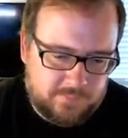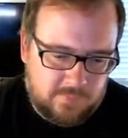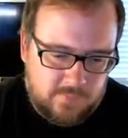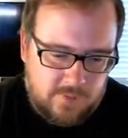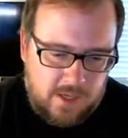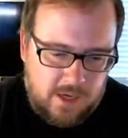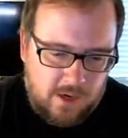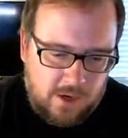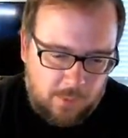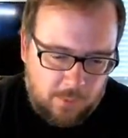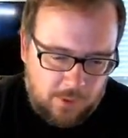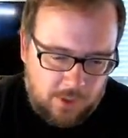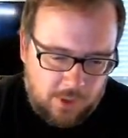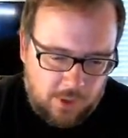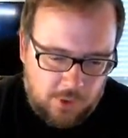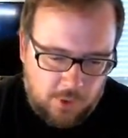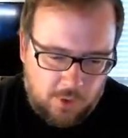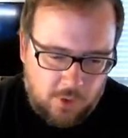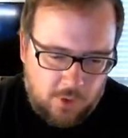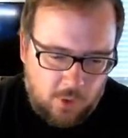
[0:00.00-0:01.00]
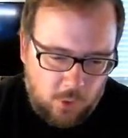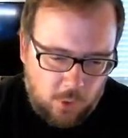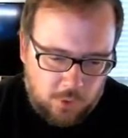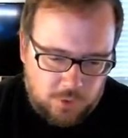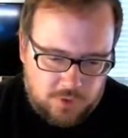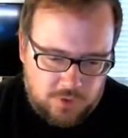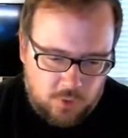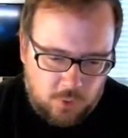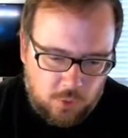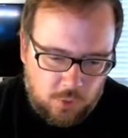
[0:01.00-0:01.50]
Alright, we're gonna do an
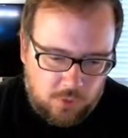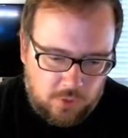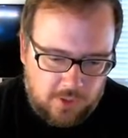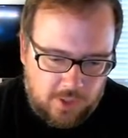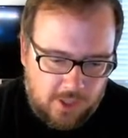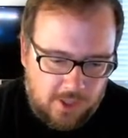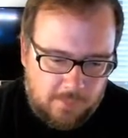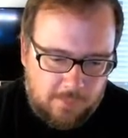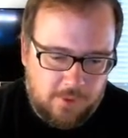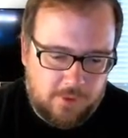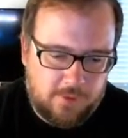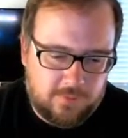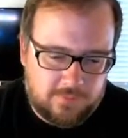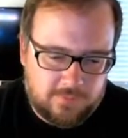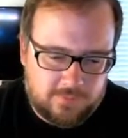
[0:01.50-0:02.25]
old school combo.